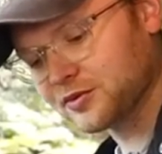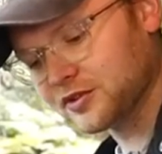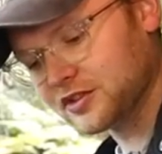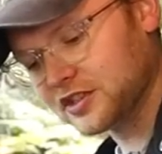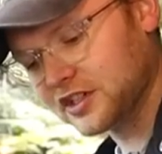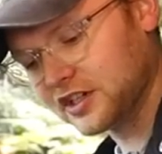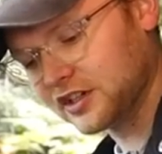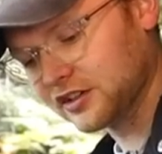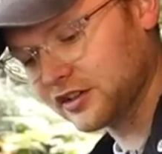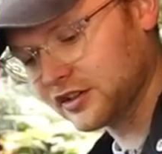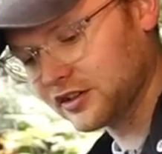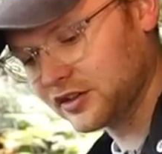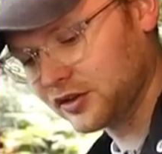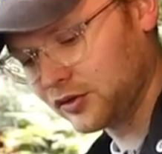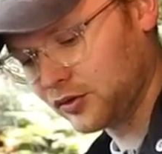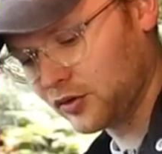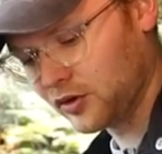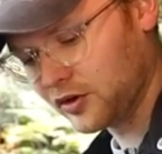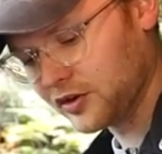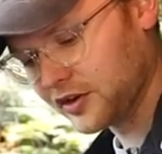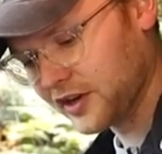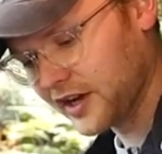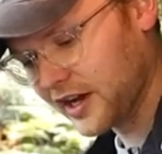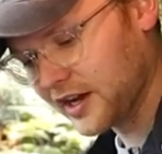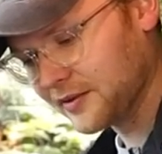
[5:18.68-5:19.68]
particularly the
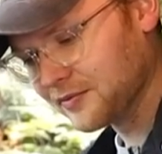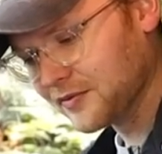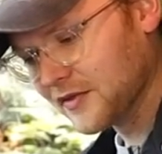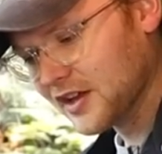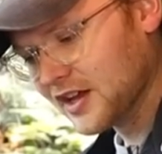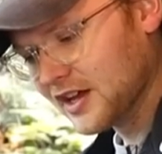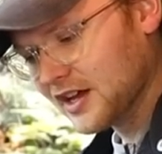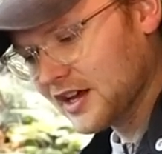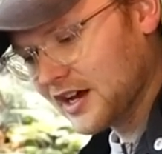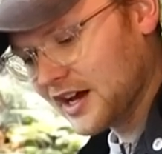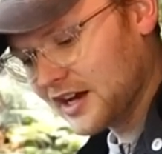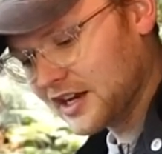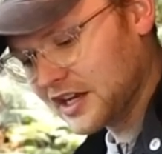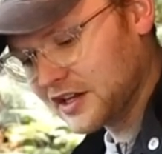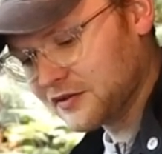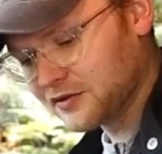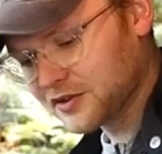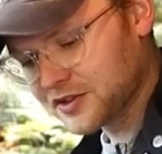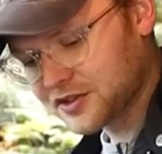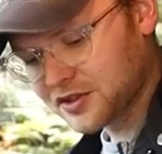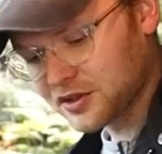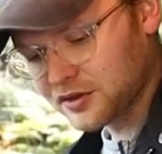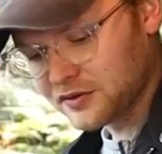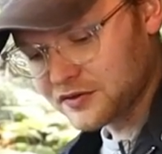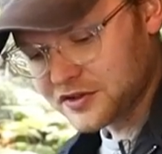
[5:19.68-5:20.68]
Grande. And
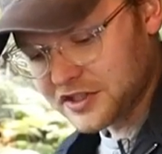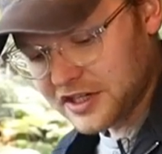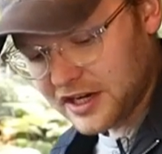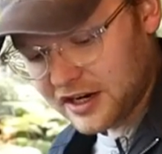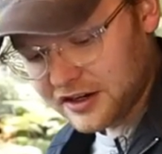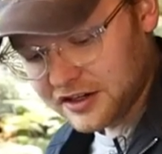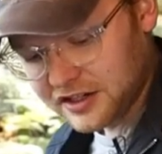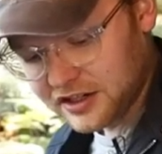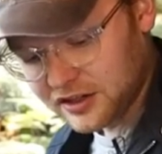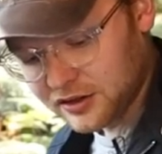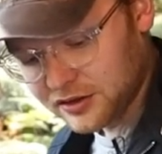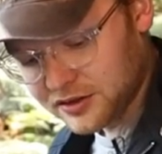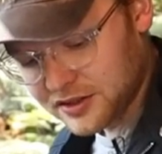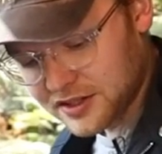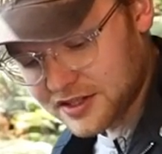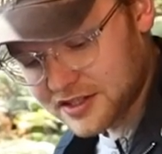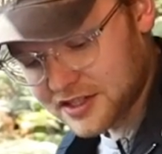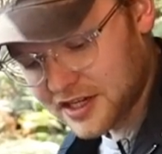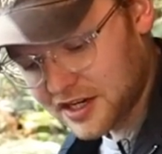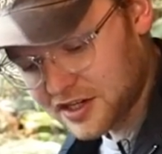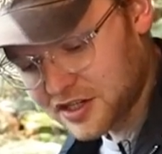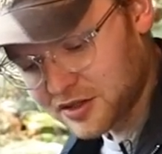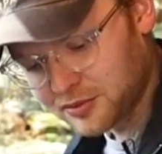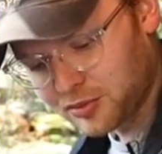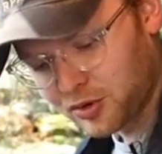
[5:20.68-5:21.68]
even sort of down here in the
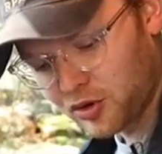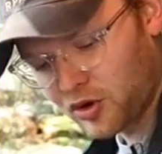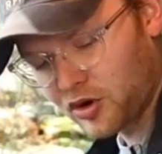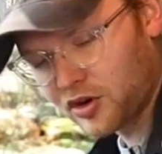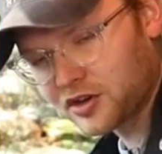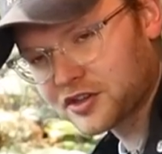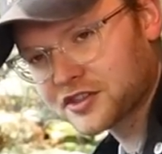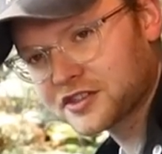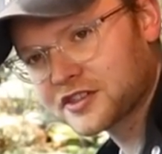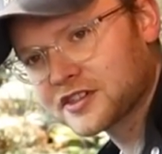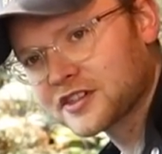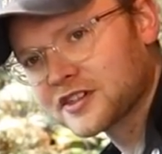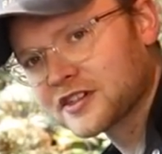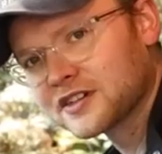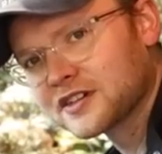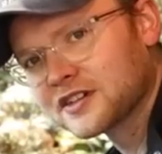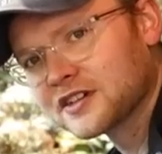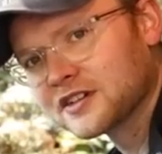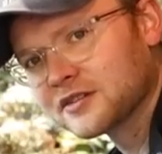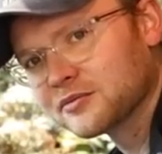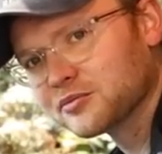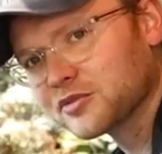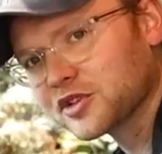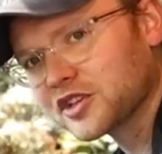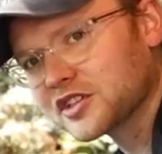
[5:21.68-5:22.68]
center box,
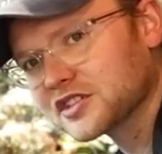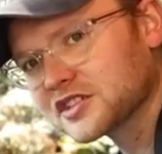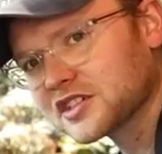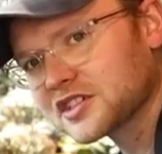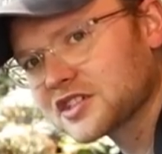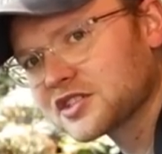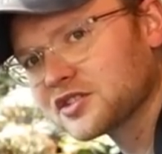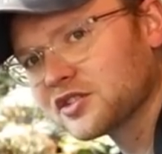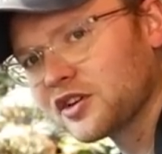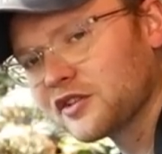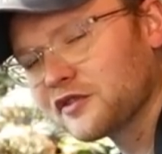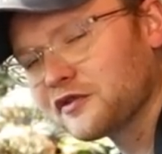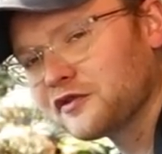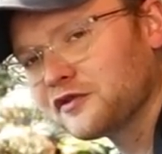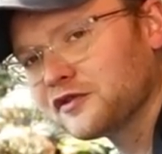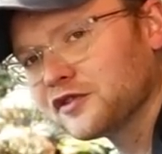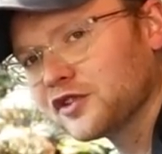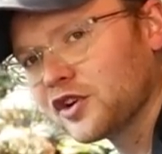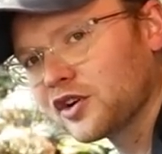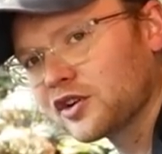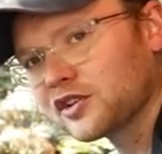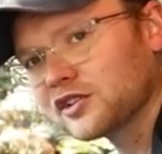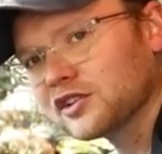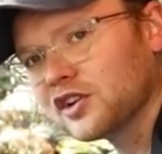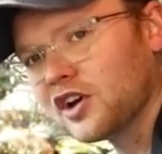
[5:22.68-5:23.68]
because it's not
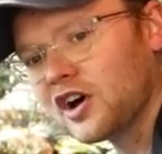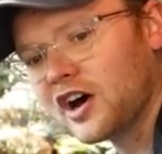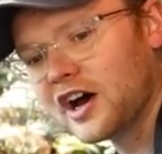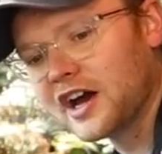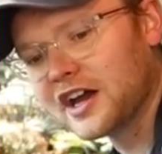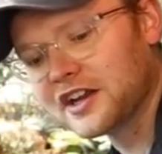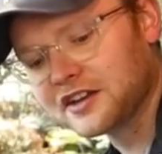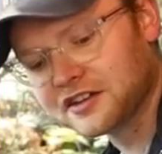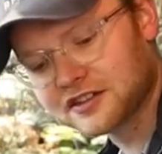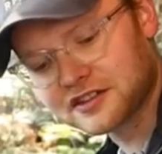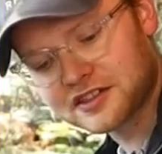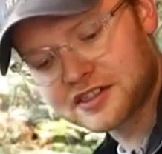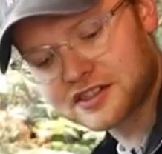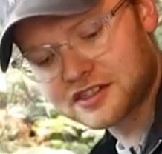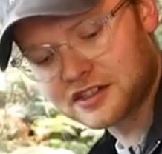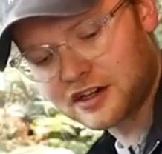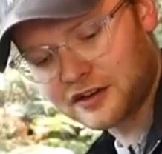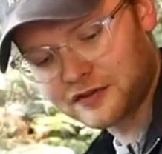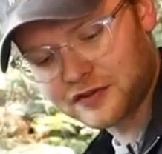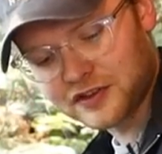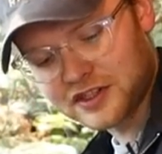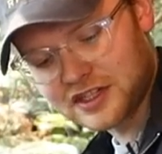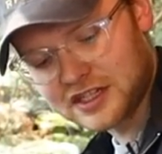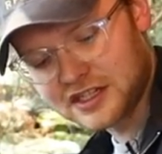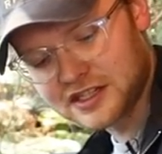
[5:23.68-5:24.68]
flock lined,
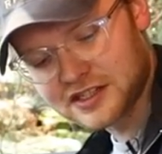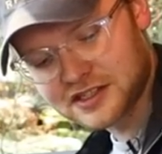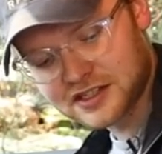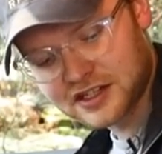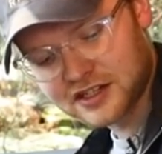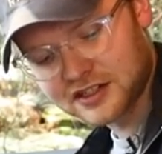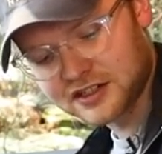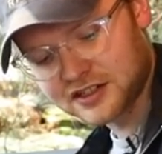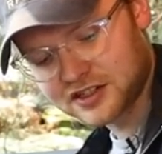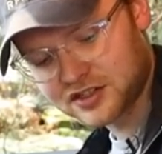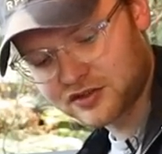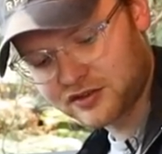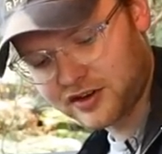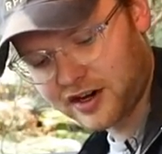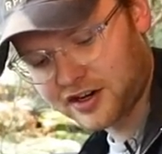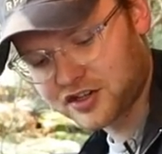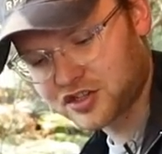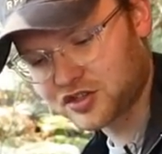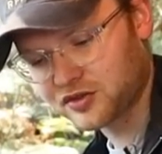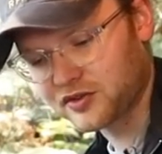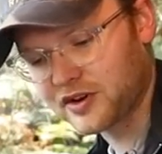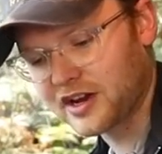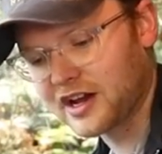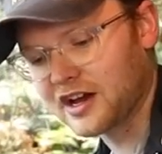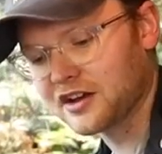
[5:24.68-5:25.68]
stuff is gonna
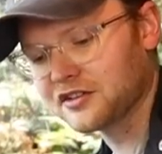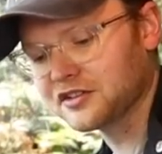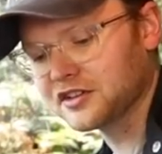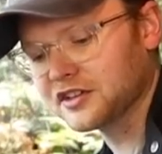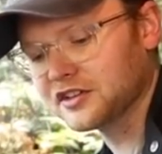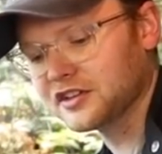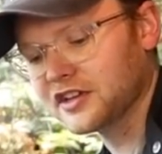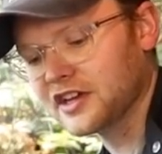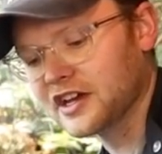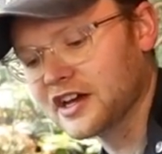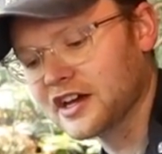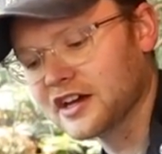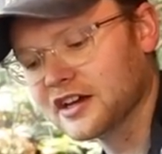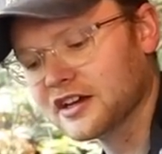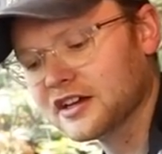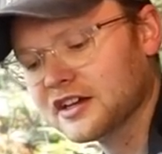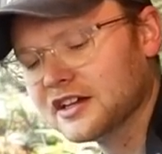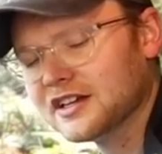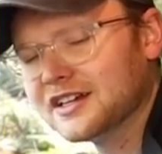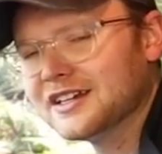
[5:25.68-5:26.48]
scratch around in there.